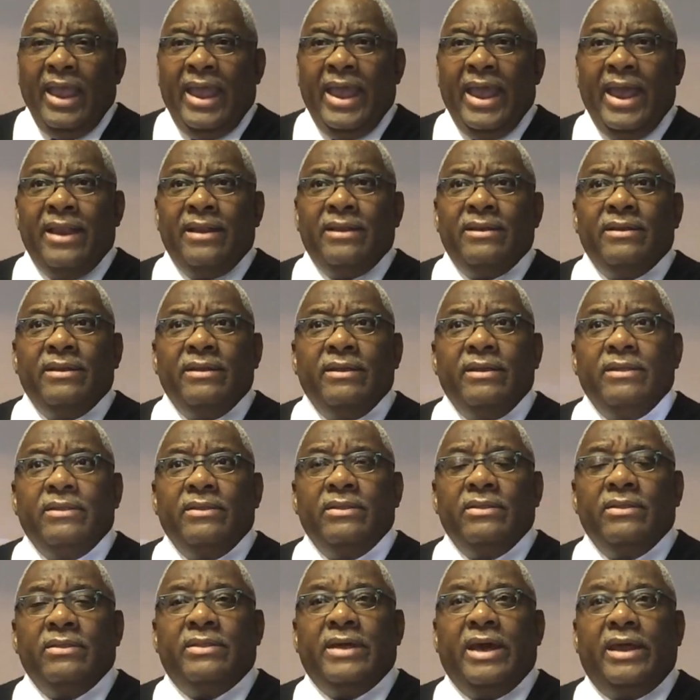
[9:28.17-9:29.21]
And
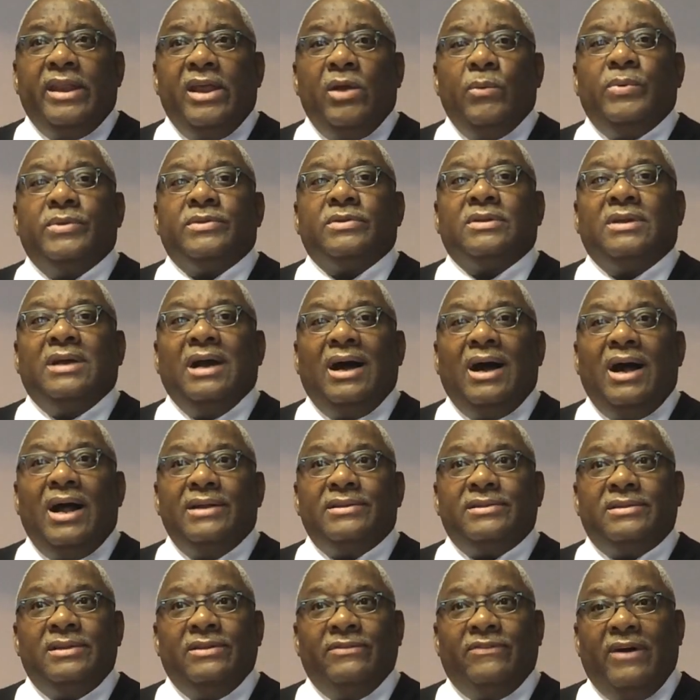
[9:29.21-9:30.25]
that it was
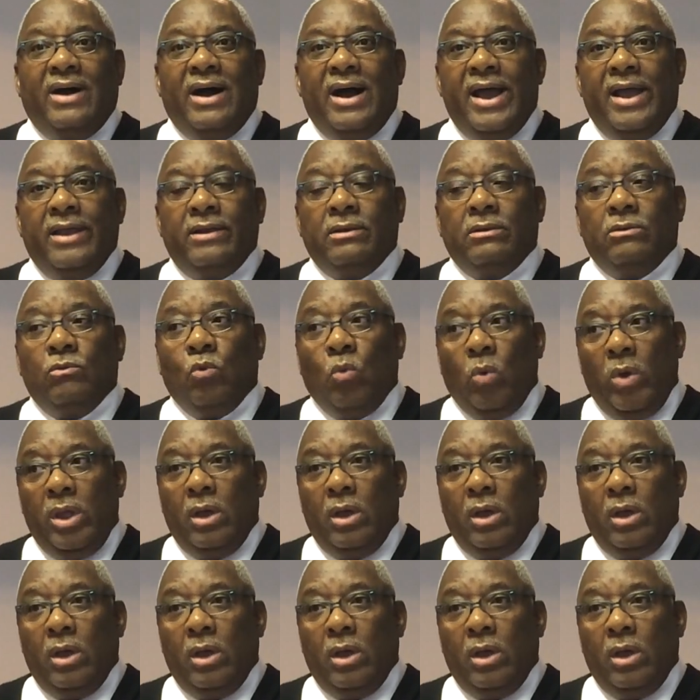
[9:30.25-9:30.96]
God's divine